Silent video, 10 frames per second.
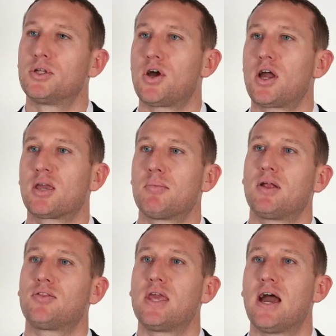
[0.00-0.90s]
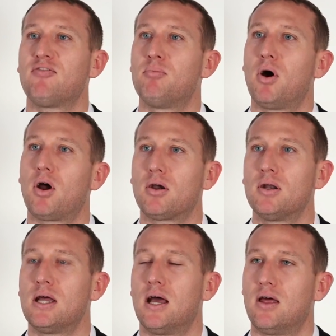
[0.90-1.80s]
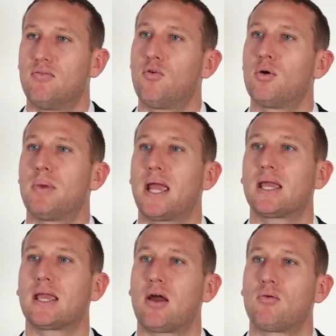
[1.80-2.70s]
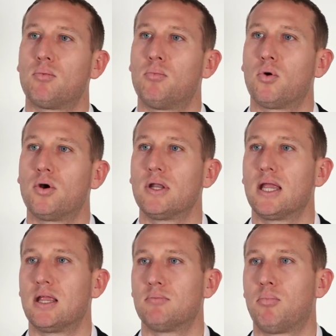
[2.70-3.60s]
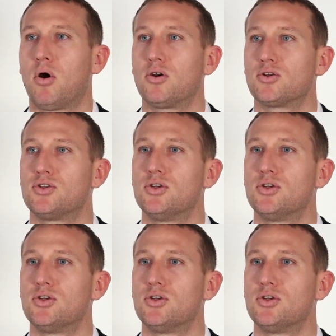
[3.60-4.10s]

be talking about the FBAR, Foreign Bank Account Report, in part